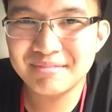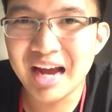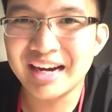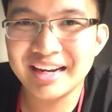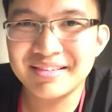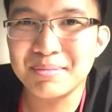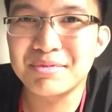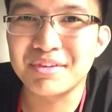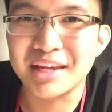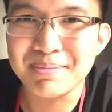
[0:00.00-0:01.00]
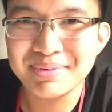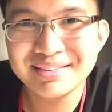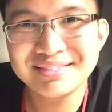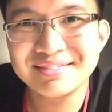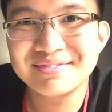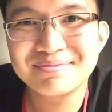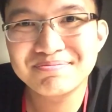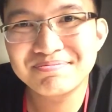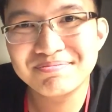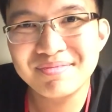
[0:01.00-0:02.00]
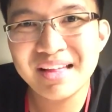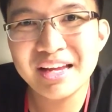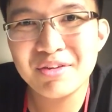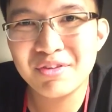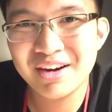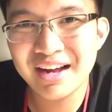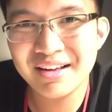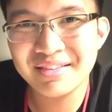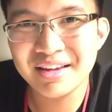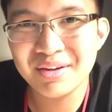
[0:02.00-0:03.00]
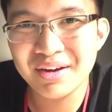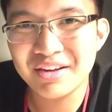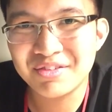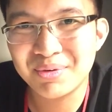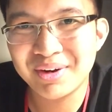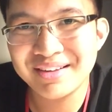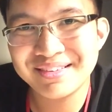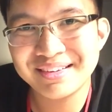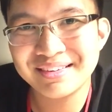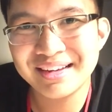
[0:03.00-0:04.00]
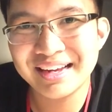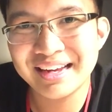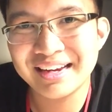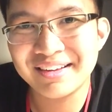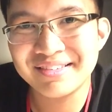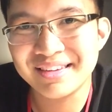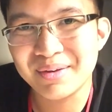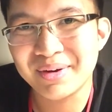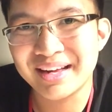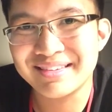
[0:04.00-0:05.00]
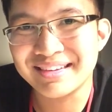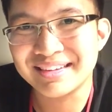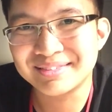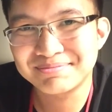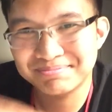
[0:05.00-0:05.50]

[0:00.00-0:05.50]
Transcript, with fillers: I'm gonna get some sleep. Thank you for, thank you guys for watching, and I'll see you when I see you.